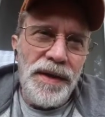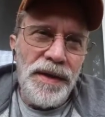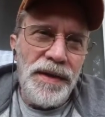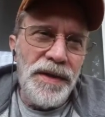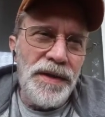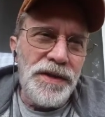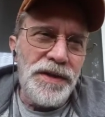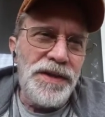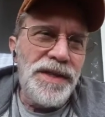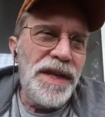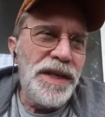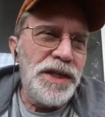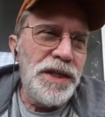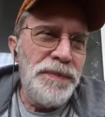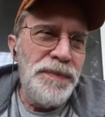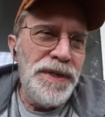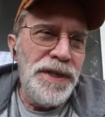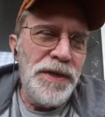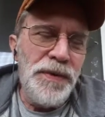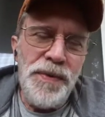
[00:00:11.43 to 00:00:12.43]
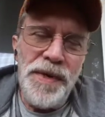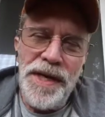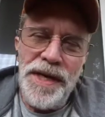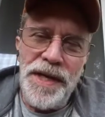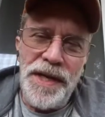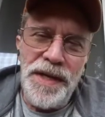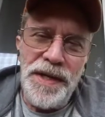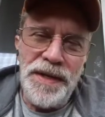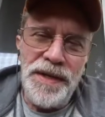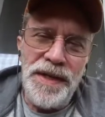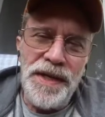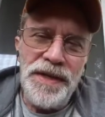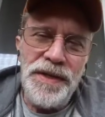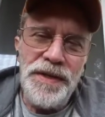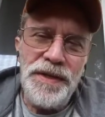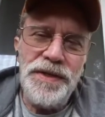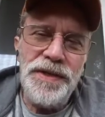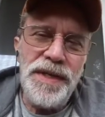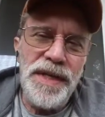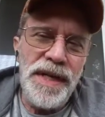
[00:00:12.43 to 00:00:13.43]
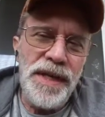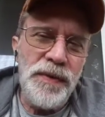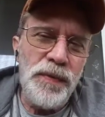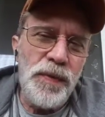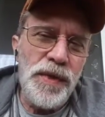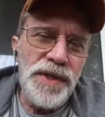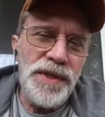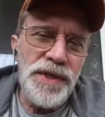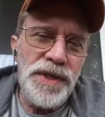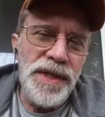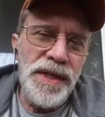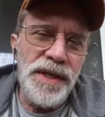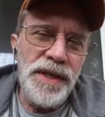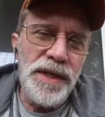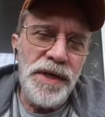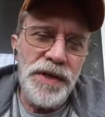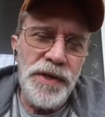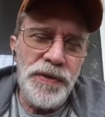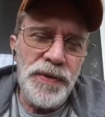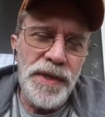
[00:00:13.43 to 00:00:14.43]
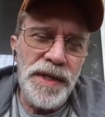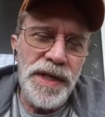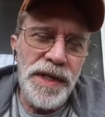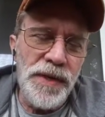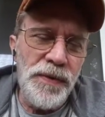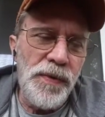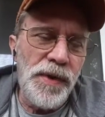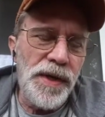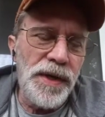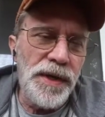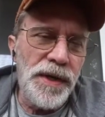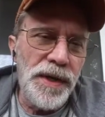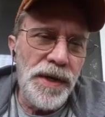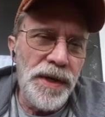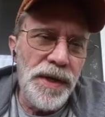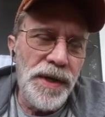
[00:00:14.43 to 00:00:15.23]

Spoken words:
there's got to be a way to understand what's in our drinking water